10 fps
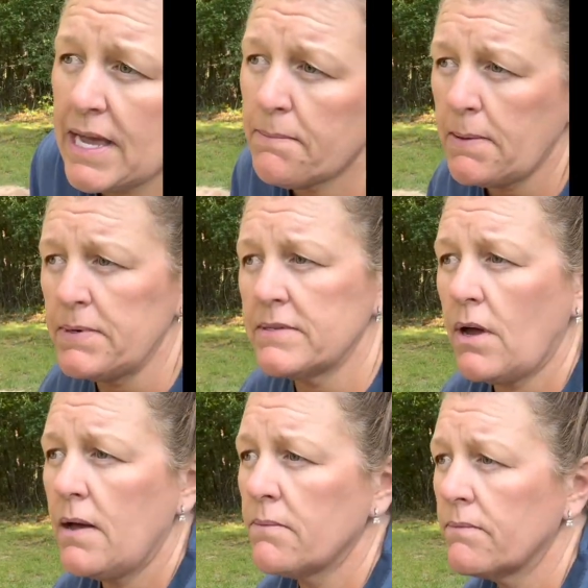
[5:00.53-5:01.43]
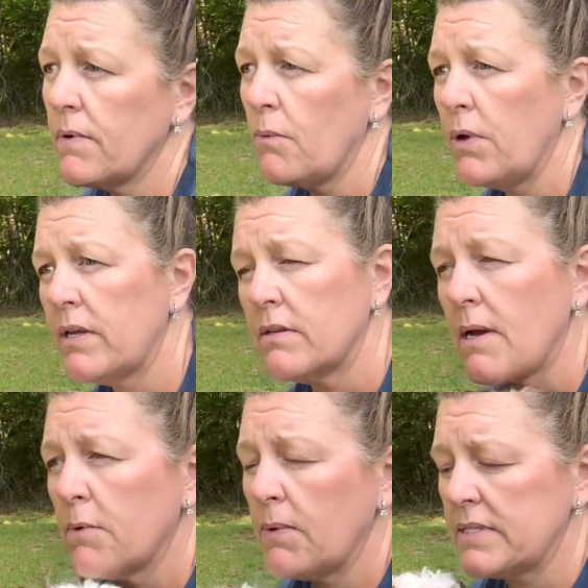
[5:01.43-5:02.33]
got puppies a
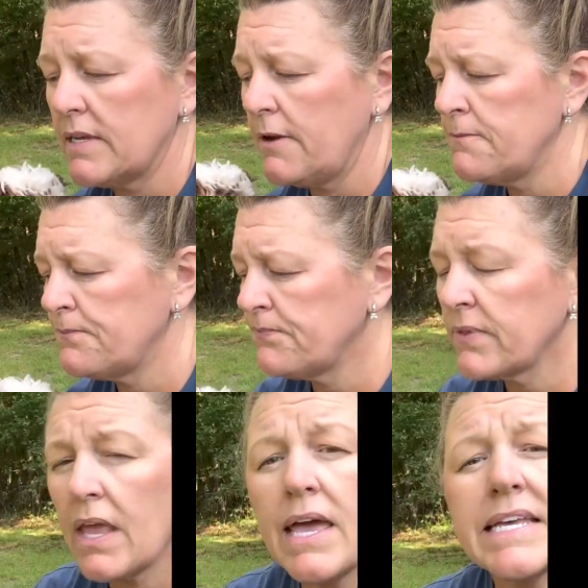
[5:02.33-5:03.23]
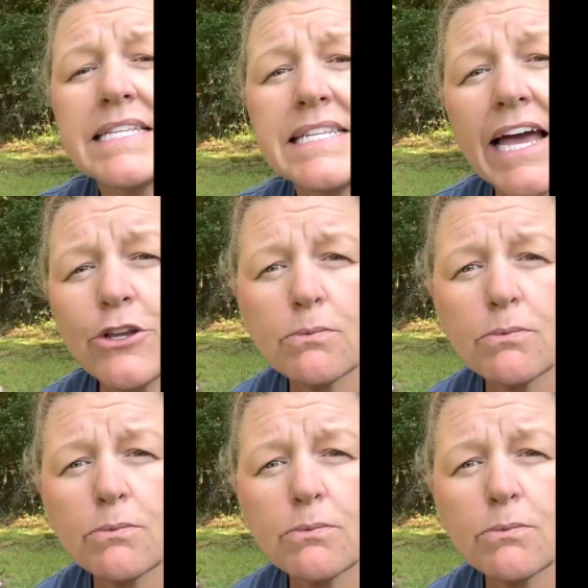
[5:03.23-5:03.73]
couple of weeks ago. Set your